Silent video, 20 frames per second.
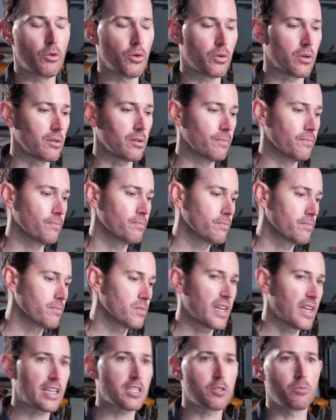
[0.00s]
You can
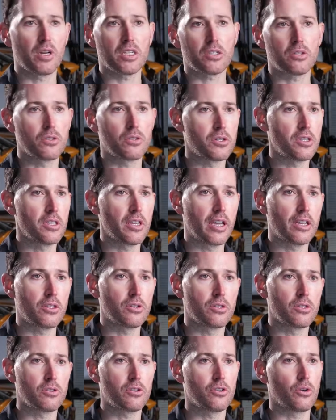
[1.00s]
text message the
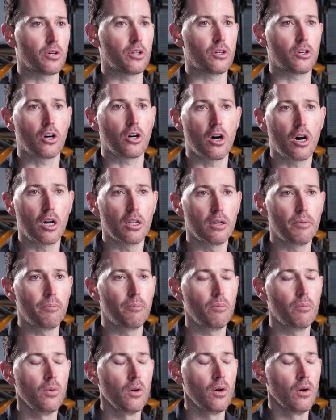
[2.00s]
agents, you can call
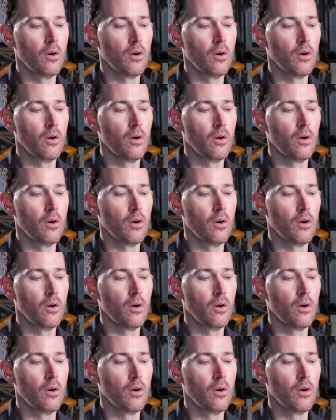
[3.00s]
them.